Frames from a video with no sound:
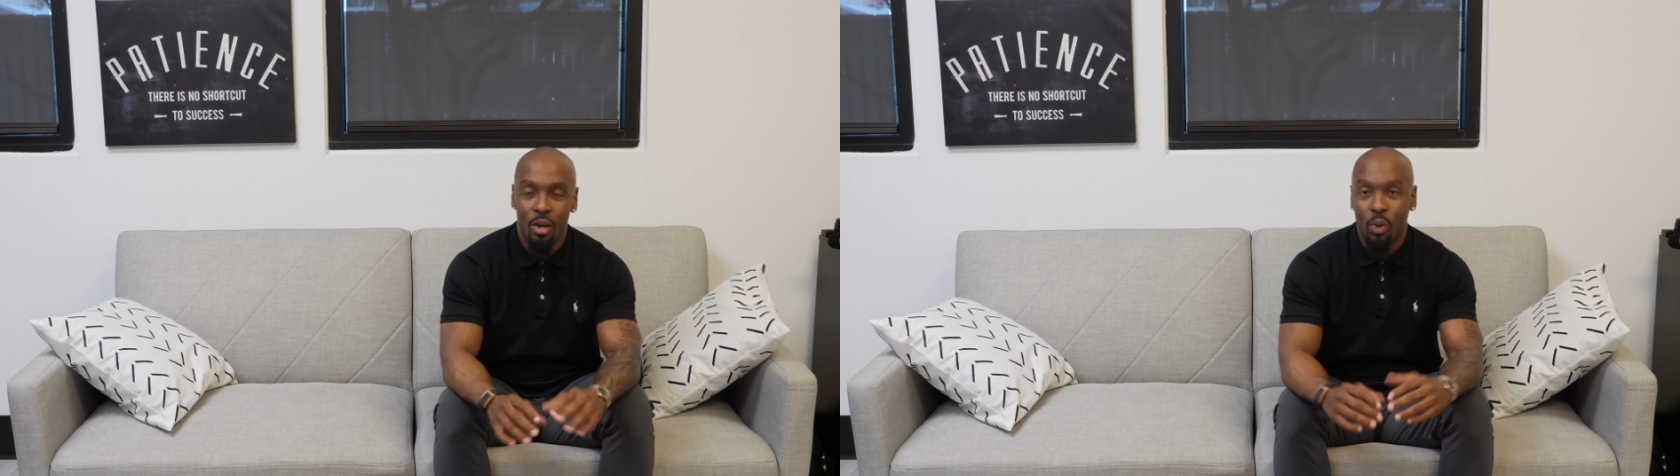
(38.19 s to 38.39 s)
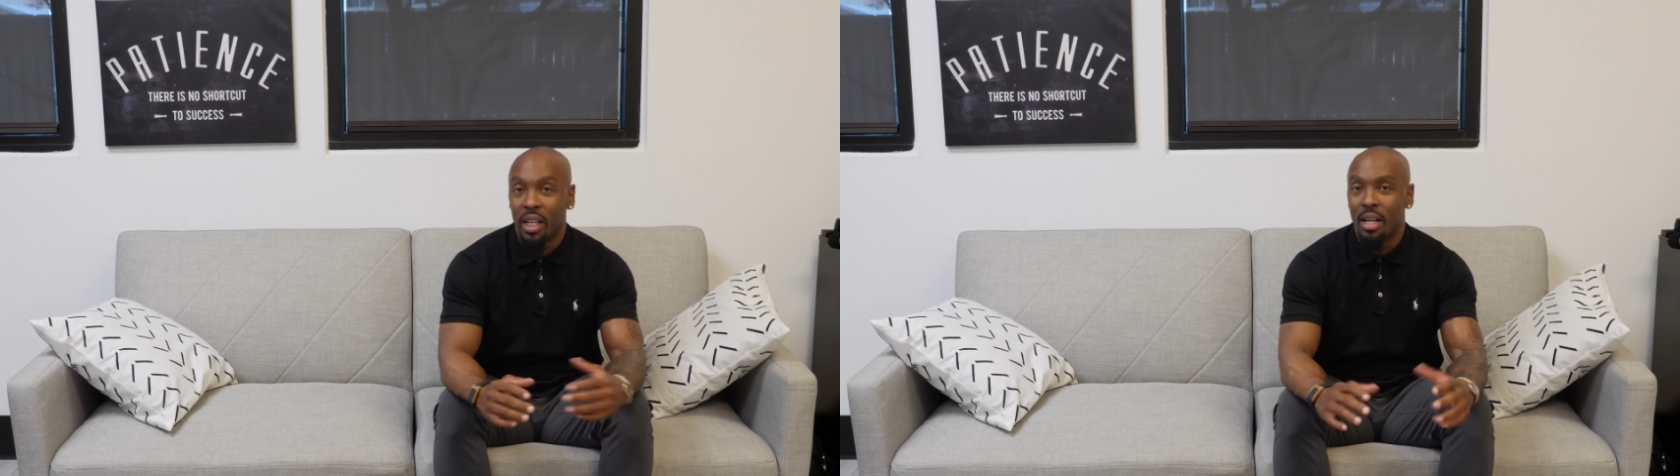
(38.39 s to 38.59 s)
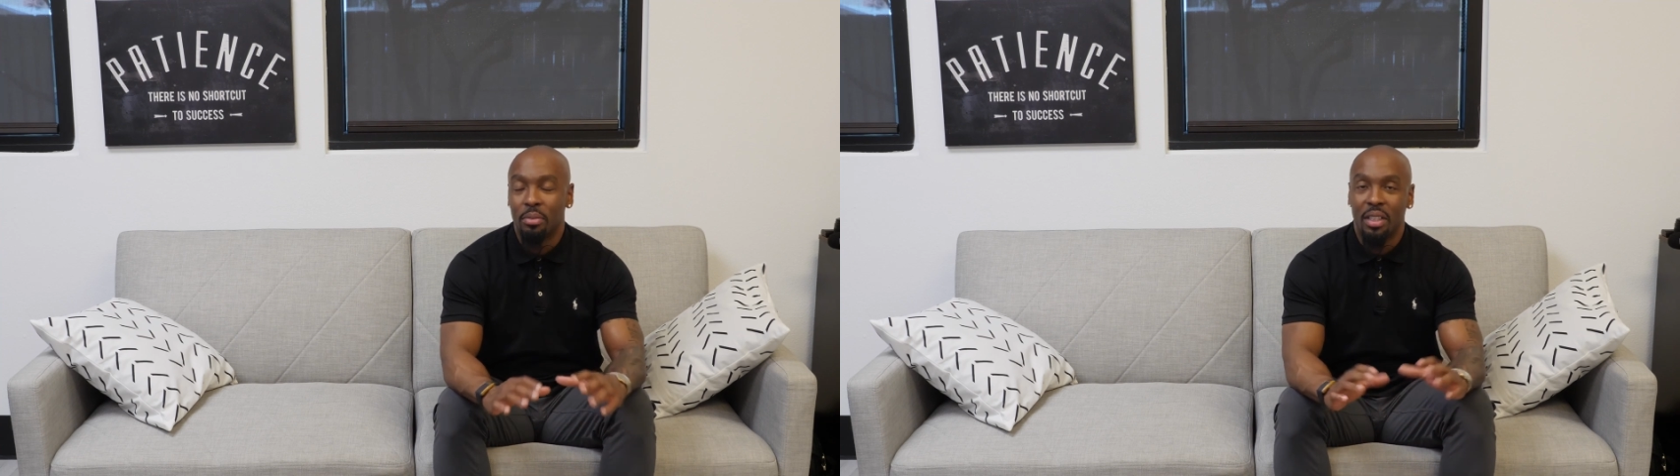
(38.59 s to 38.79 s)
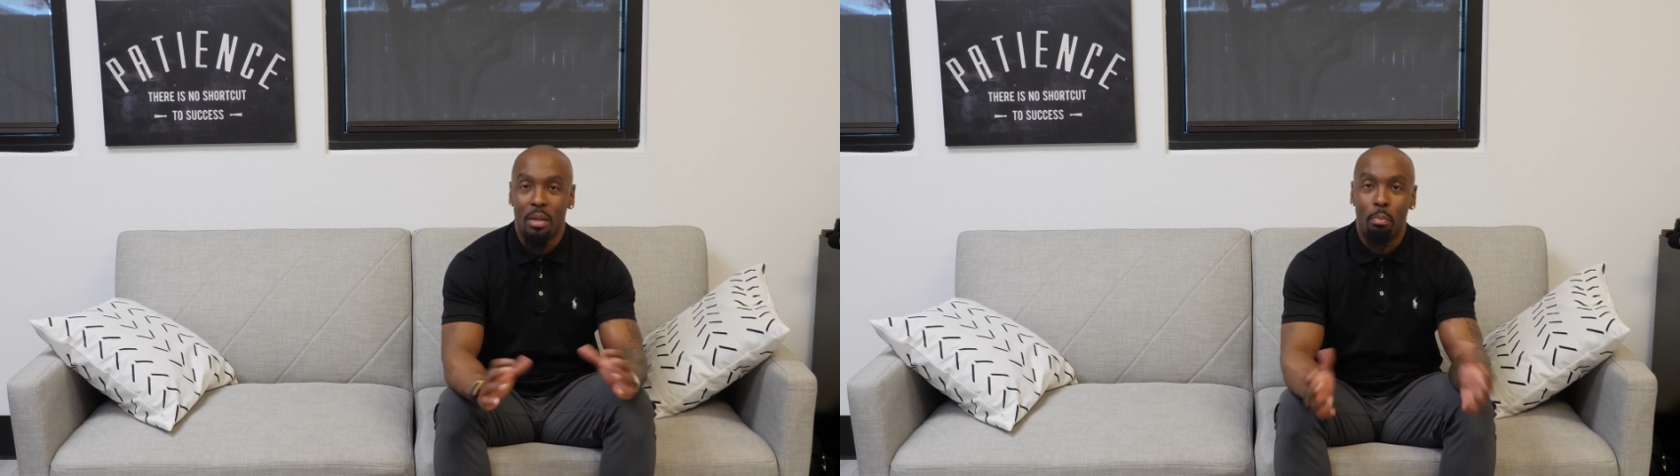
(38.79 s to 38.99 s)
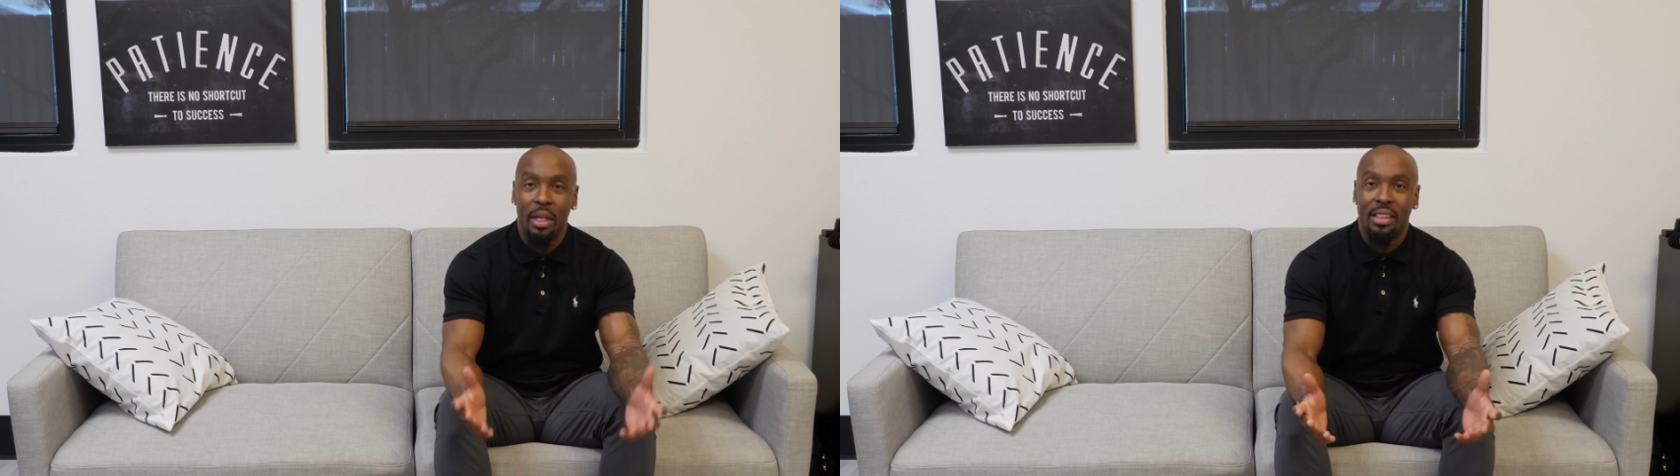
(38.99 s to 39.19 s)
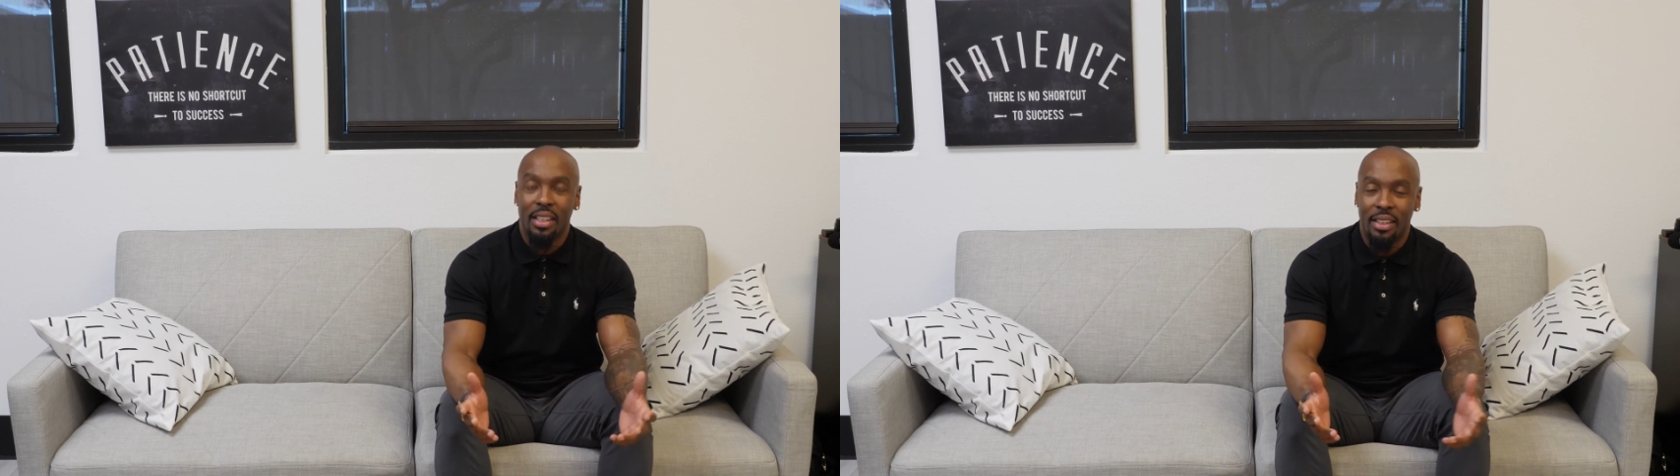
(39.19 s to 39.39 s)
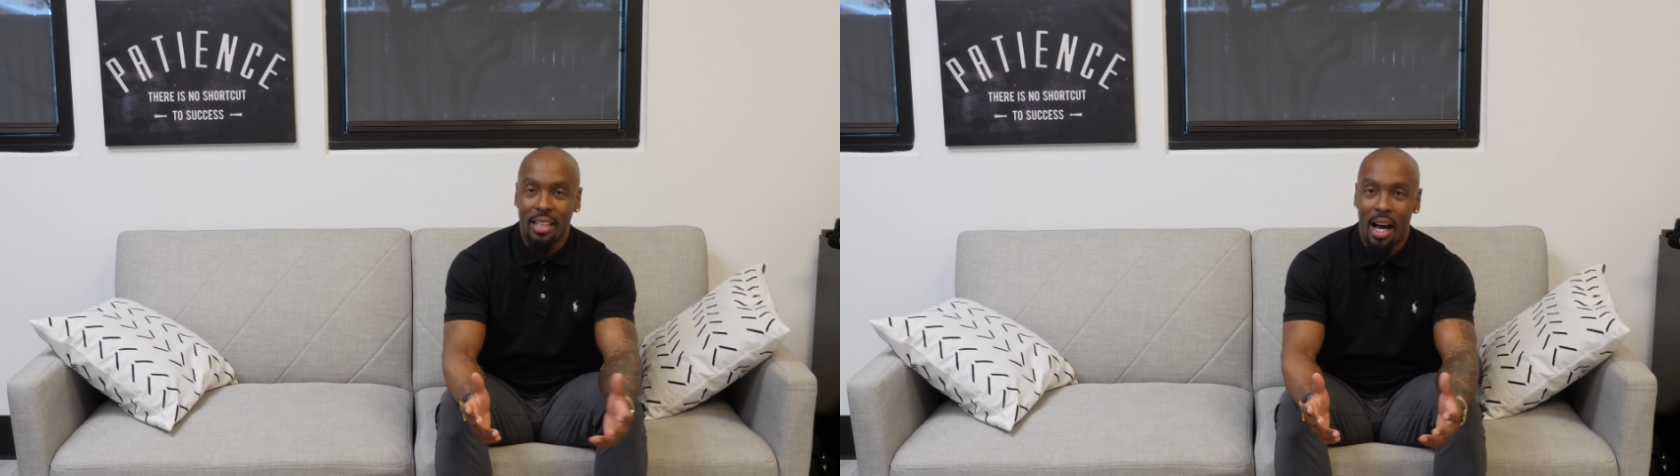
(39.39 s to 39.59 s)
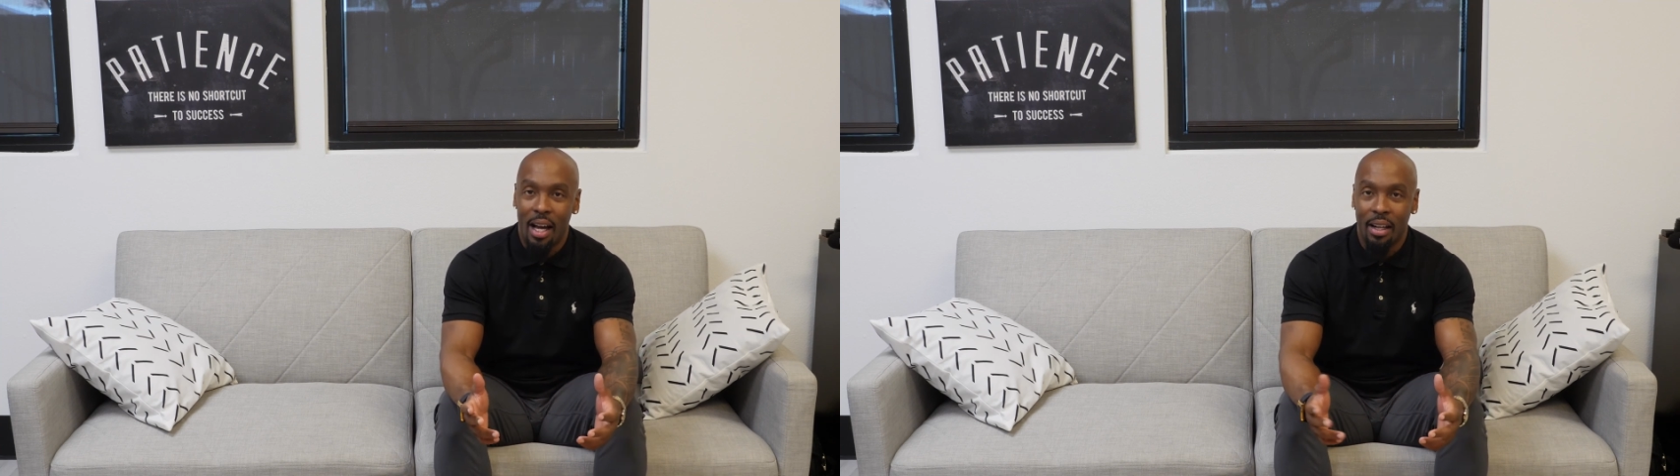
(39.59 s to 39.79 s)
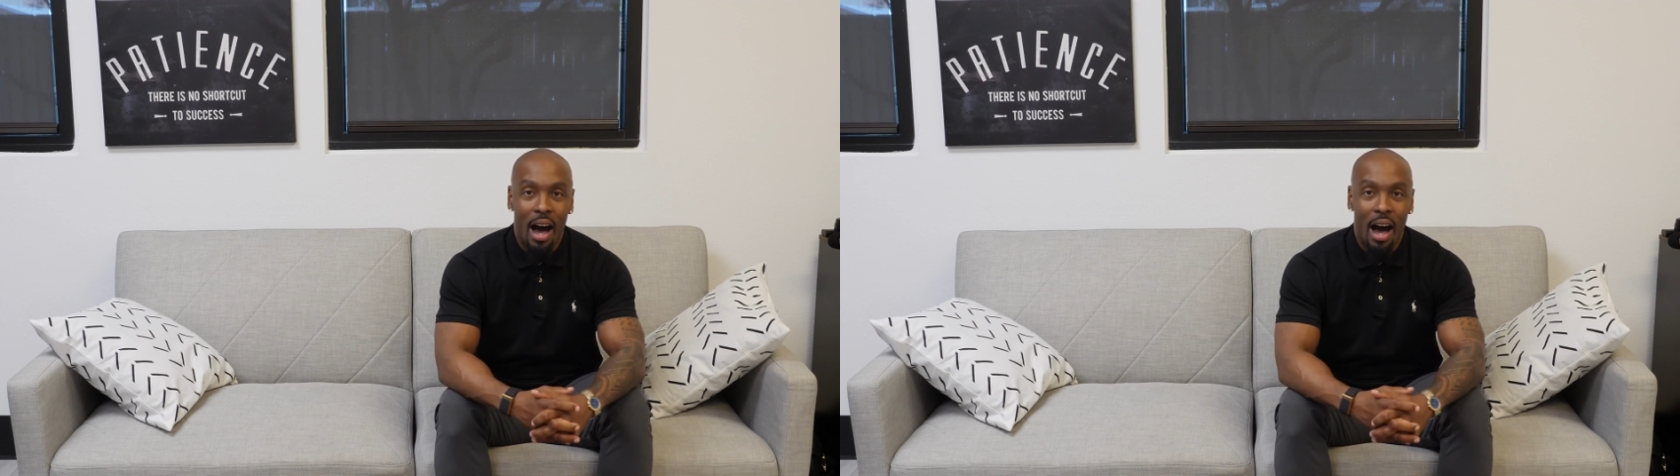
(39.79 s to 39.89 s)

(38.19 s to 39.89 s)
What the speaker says: when it comes to the business side.